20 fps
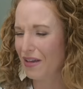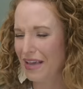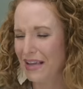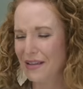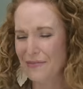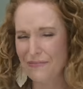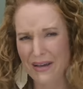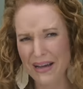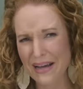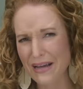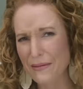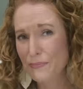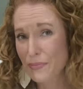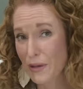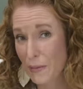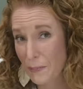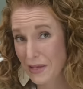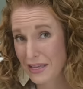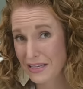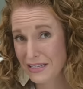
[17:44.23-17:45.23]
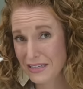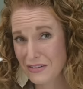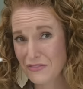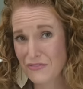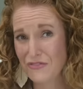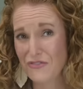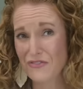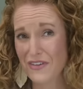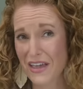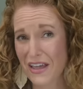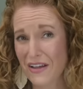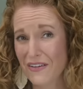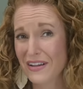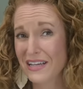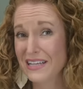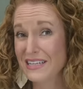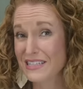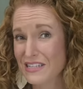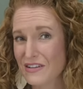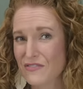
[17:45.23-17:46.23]
in my opinion,
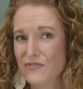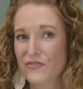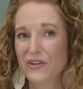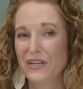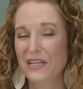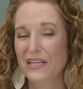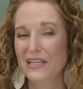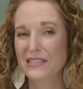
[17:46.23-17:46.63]
very different